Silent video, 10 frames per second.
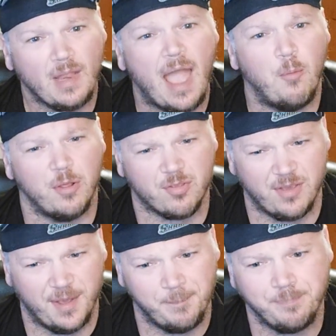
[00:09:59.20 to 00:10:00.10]
I will
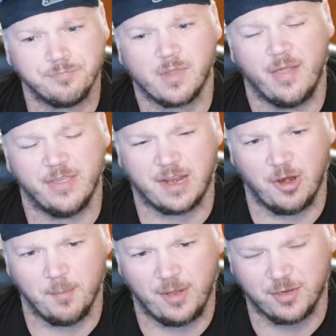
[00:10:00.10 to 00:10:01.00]
say The
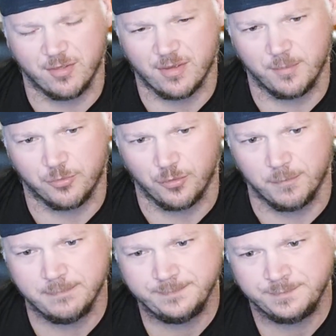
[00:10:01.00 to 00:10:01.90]
caramel does come through.